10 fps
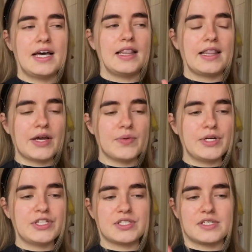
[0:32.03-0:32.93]

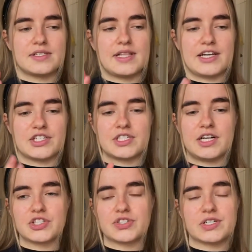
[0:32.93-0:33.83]

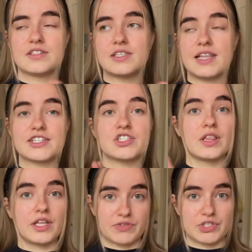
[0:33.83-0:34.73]

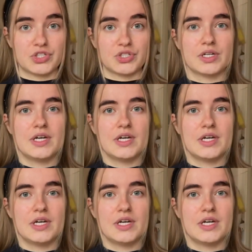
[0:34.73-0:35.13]
language/culture/literature.